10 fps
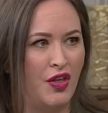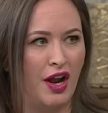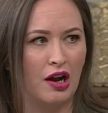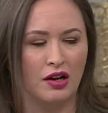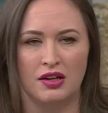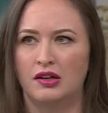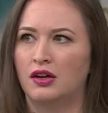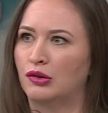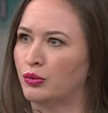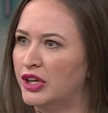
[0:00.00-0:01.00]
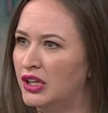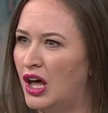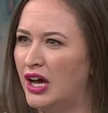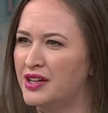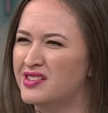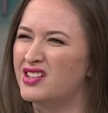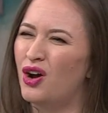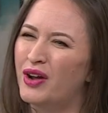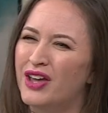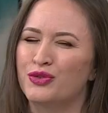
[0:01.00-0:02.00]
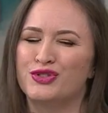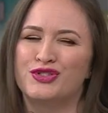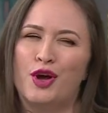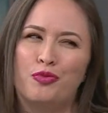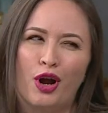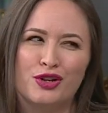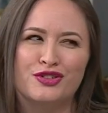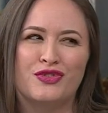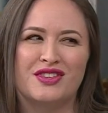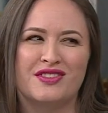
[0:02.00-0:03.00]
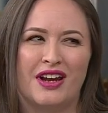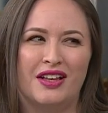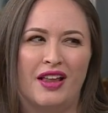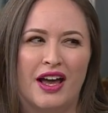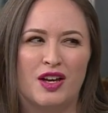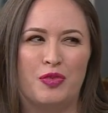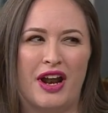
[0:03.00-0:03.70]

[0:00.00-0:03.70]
there, realized, okay, there's some parts of this that I like,